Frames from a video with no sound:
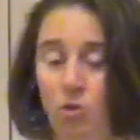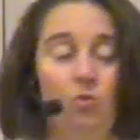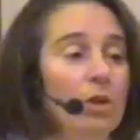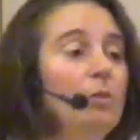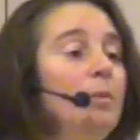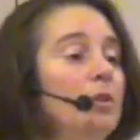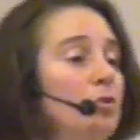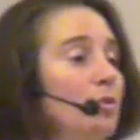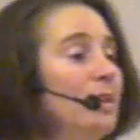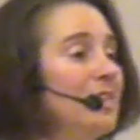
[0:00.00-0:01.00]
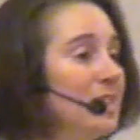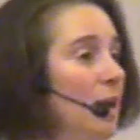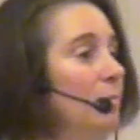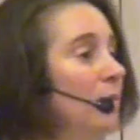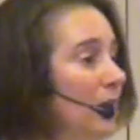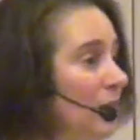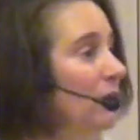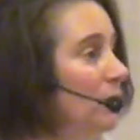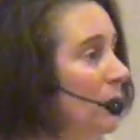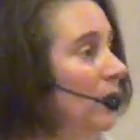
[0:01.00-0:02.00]
You will be doing some
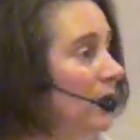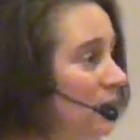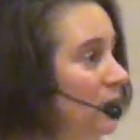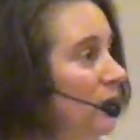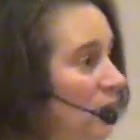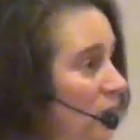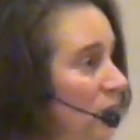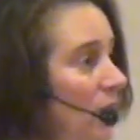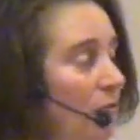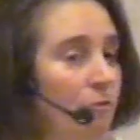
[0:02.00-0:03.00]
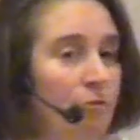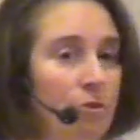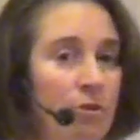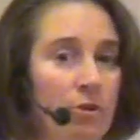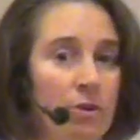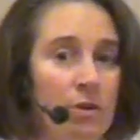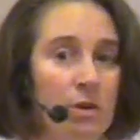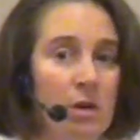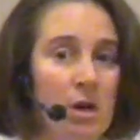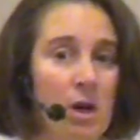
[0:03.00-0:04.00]
clearing malignancy stuff,
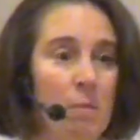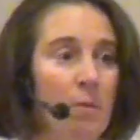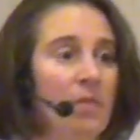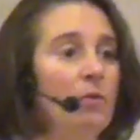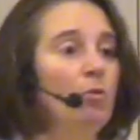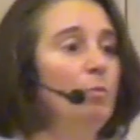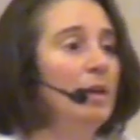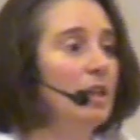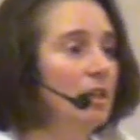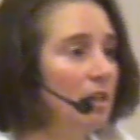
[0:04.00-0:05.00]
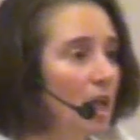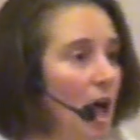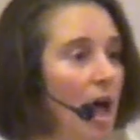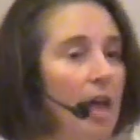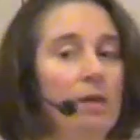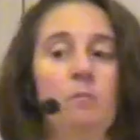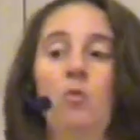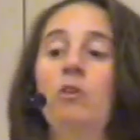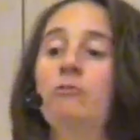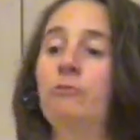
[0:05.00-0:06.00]
but there will be a
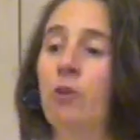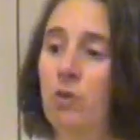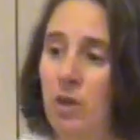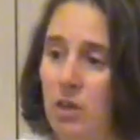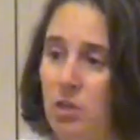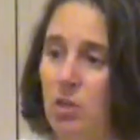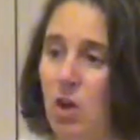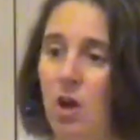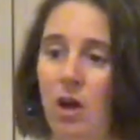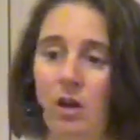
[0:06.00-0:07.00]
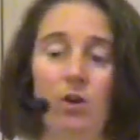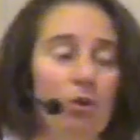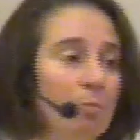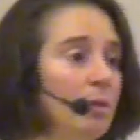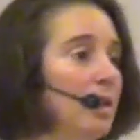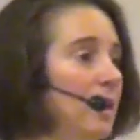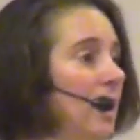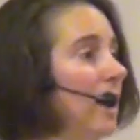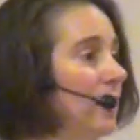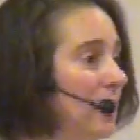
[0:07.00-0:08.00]
lot more focus on
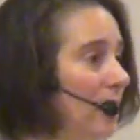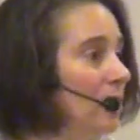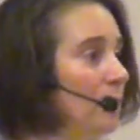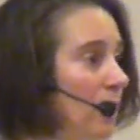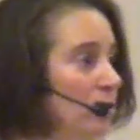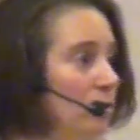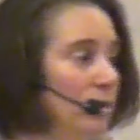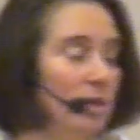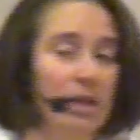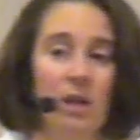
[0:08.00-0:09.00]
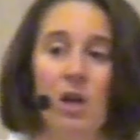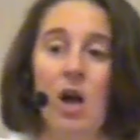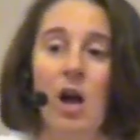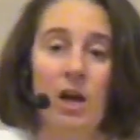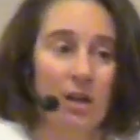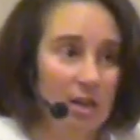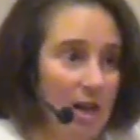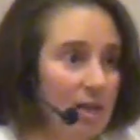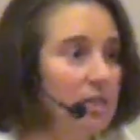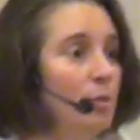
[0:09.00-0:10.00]
herbally and acupuncturally
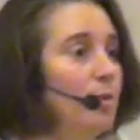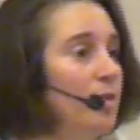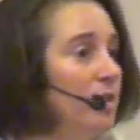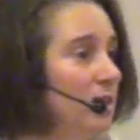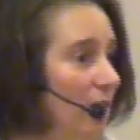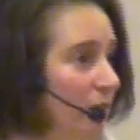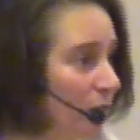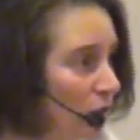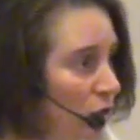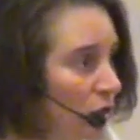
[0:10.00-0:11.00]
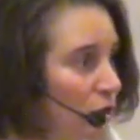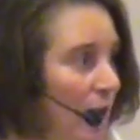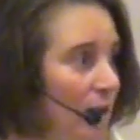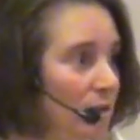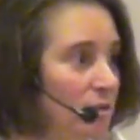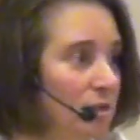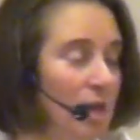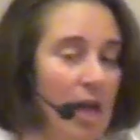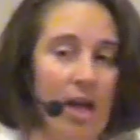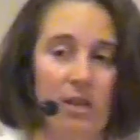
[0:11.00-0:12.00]
connecting with the divergent
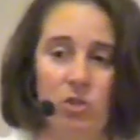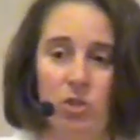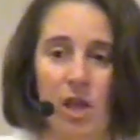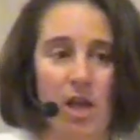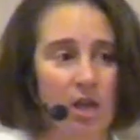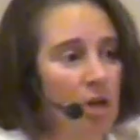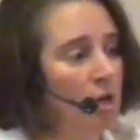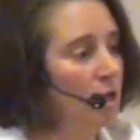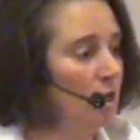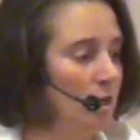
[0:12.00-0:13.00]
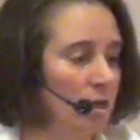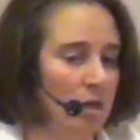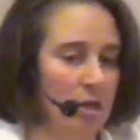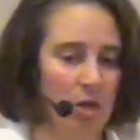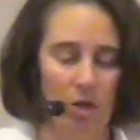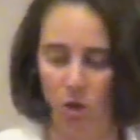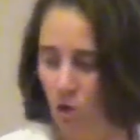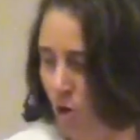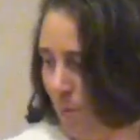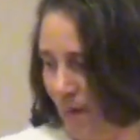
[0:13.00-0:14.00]
channels and saying,
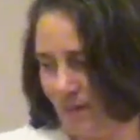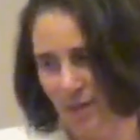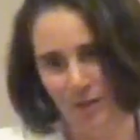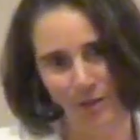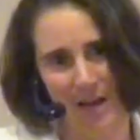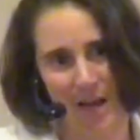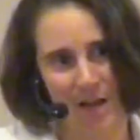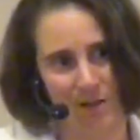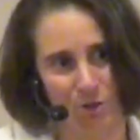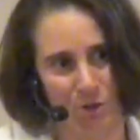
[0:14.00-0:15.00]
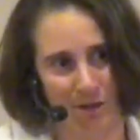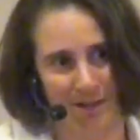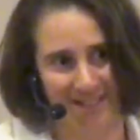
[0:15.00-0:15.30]
go back to your cage,